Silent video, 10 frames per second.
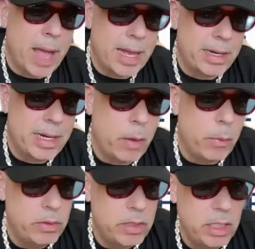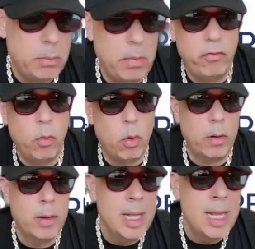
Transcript: pattern that we've seen before.